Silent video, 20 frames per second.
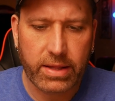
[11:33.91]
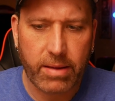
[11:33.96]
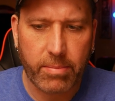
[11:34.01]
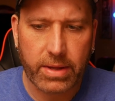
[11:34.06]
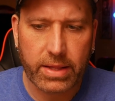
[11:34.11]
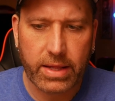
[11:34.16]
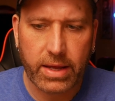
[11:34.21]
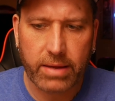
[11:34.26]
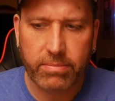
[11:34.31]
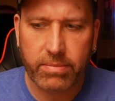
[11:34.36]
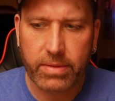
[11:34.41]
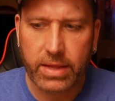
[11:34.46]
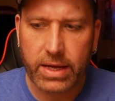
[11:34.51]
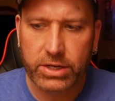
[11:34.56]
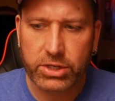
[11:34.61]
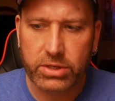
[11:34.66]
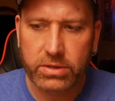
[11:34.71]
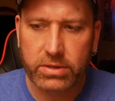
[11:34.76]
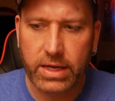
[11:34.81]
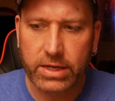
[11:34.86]
I mean, they
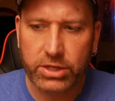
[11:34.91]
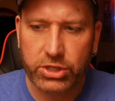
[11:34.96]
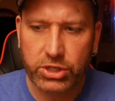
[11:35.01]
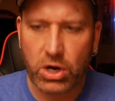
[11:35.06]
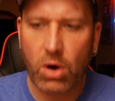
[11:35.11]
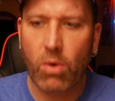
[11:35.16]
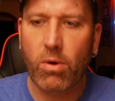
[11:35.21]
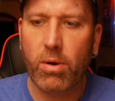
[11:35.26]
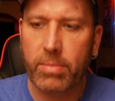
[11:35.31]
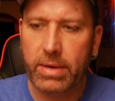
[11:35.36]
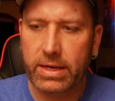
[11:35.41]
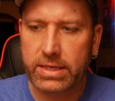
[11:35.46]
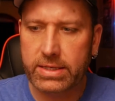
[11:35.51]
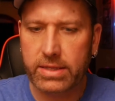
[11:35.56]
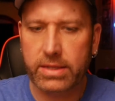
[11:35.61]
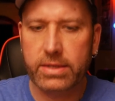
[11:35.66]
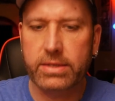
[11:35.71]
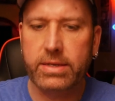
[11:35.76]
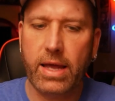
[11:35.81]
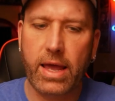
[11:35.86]
show him, he's
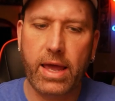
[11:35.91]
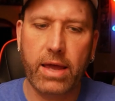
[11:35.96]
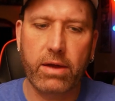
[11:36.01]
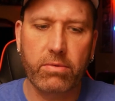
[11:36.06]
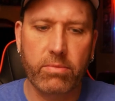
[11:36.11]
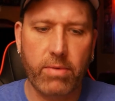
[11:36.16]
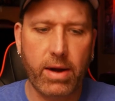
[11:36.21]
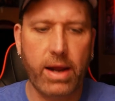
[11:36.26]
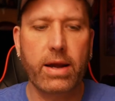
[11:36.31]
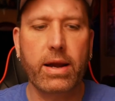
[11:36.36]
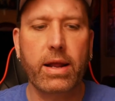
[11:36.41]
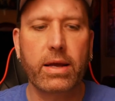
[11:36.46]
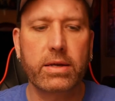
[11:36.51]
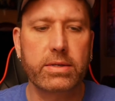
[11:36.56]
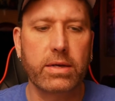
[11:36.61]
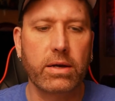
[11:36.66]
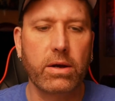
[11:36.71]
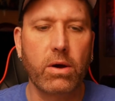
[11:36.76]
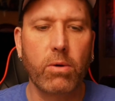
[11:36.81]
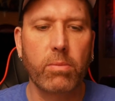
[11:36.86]
in the tank right next
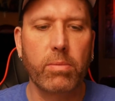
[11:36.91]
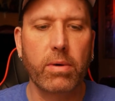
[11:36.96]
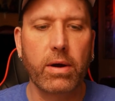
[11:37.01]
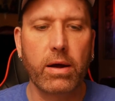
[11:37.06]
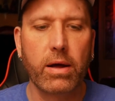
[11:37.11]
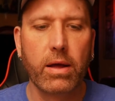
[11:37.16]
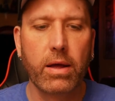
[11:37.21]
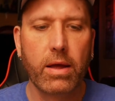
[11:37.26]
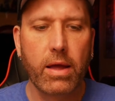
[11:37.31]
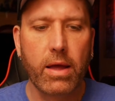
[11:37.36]
to Cobra,